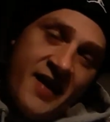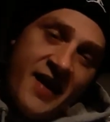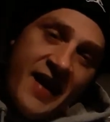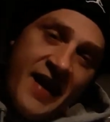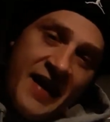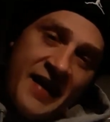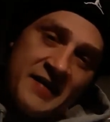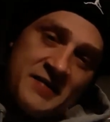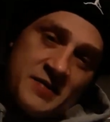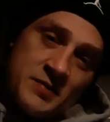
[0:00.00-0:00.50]
I
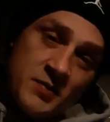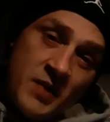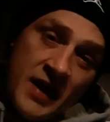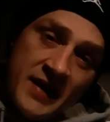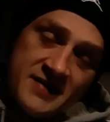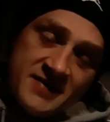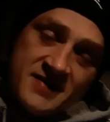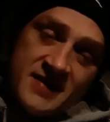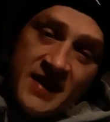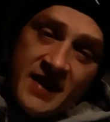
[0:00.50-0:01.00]
have some
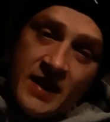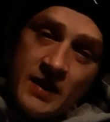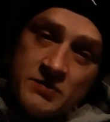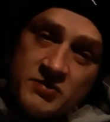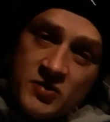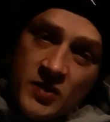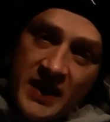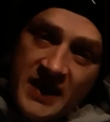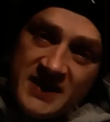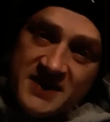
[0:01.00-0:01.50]
lights set up
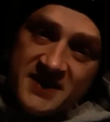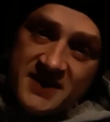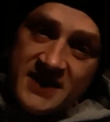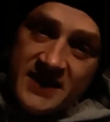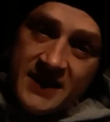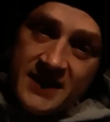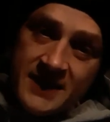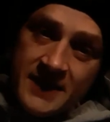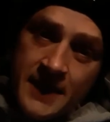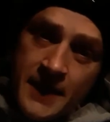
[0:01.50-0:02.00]
so I can
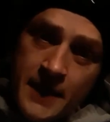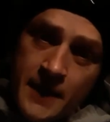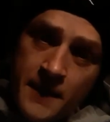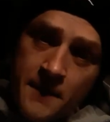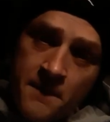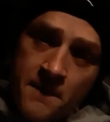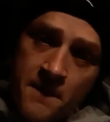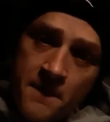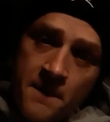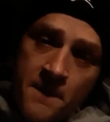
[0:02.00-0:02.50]
see in there.
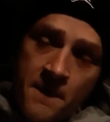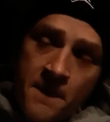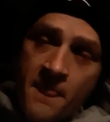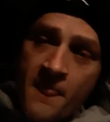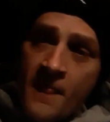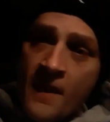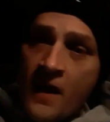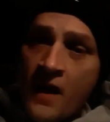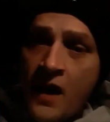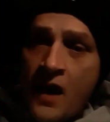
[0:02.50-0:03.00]

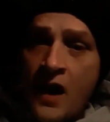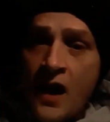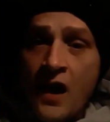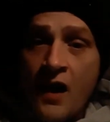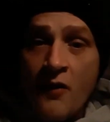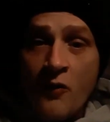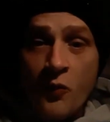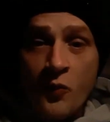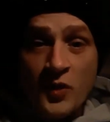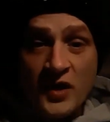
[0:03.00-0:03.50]

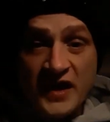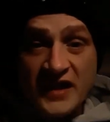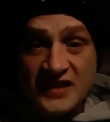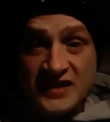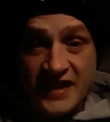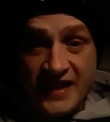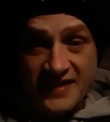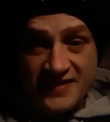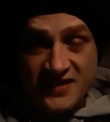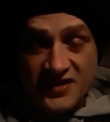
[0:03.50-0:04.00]
We'll get
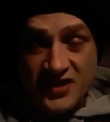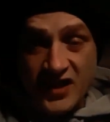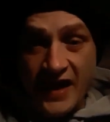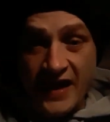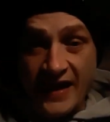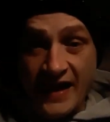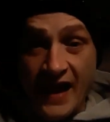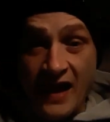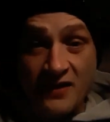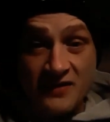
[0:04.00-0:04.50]
a chance to
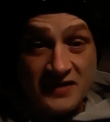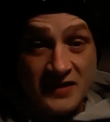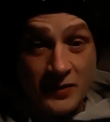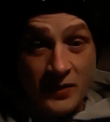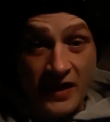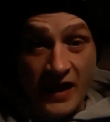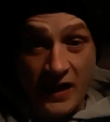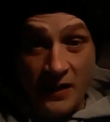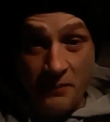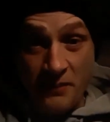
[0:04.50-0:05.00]
check it out and see
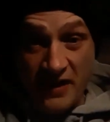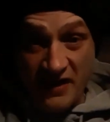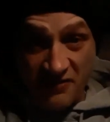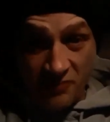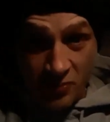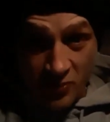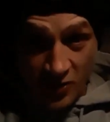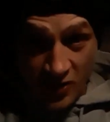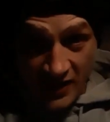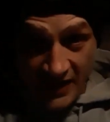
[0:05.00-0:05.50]
what kind of mess
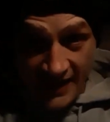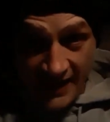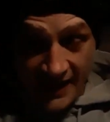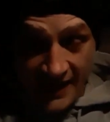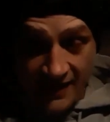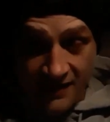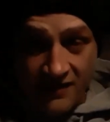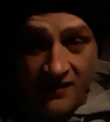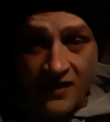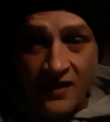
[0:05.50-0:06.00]
we're looking
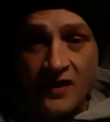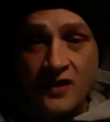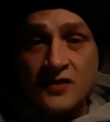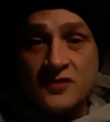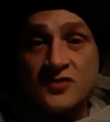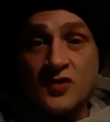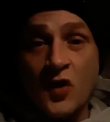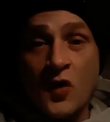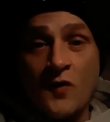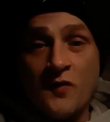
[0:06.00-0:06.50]
at.
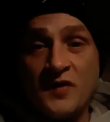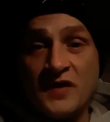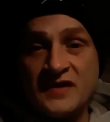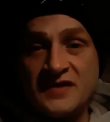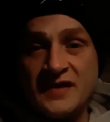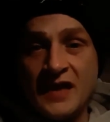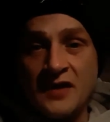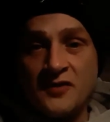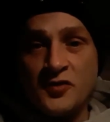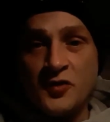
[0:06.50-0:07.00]
So hopefully
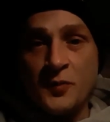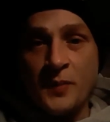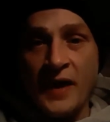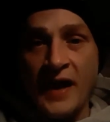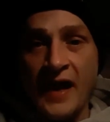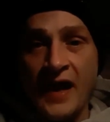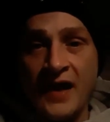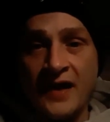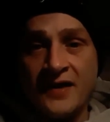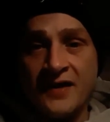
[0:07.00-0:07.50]
it's not too
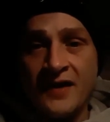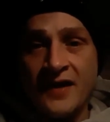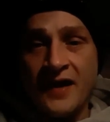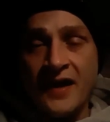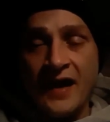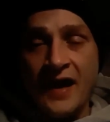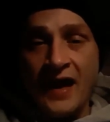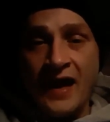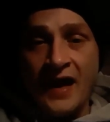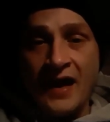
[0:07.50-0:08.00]
bad,
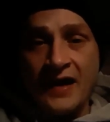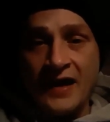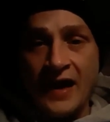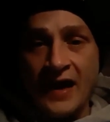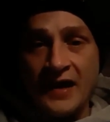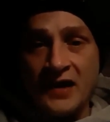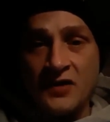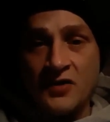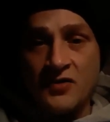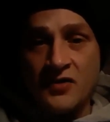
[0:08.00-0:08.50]
and
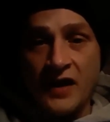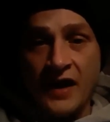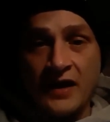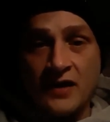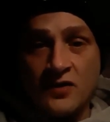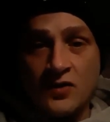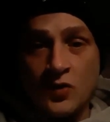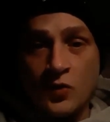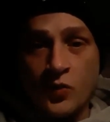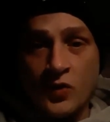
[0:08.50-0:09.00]
I can create a
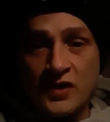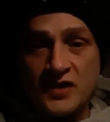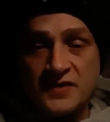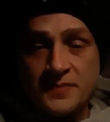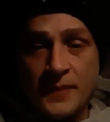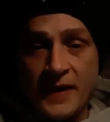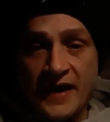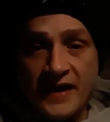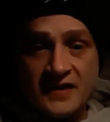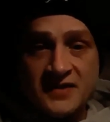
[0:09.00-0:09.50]
little
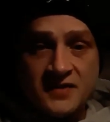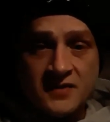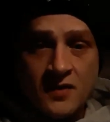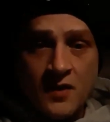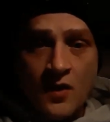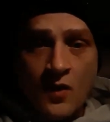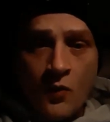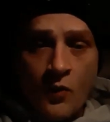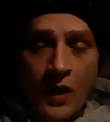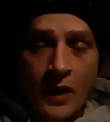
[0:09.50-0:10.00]
workspace
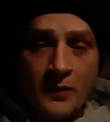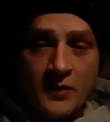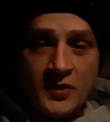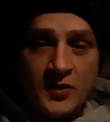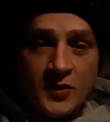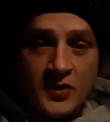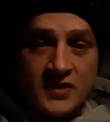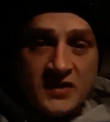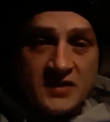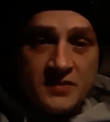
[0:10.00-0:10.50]
while we're
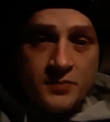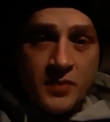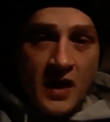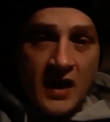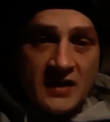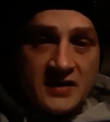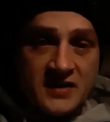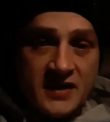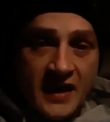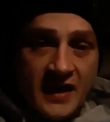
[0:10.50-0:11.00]
doing this
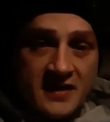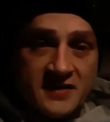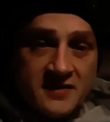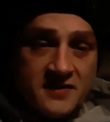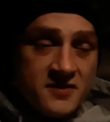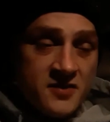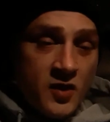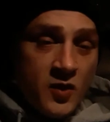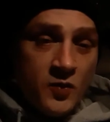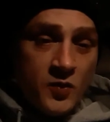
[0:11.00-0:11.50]
project.
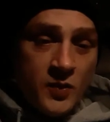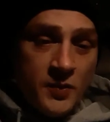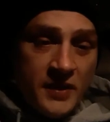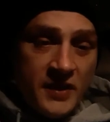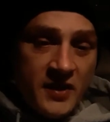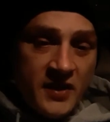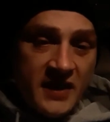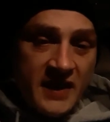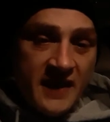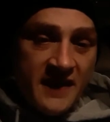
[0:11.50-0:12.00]
So we'll be
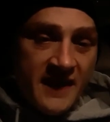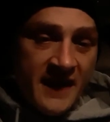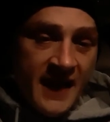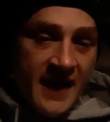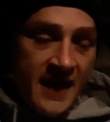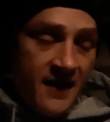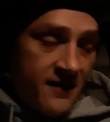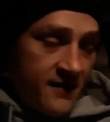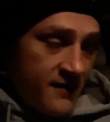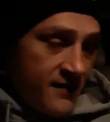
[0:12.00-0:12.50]
looking at
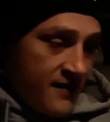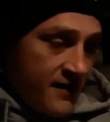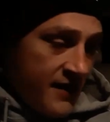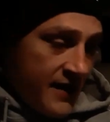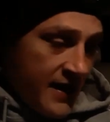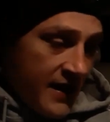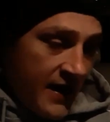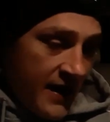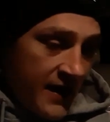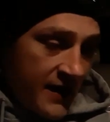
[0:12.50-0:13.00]
that,
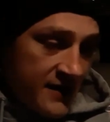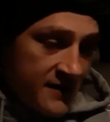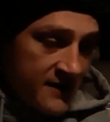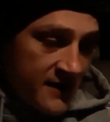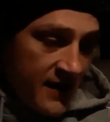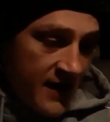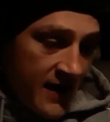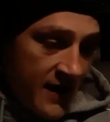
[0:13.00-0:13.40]
and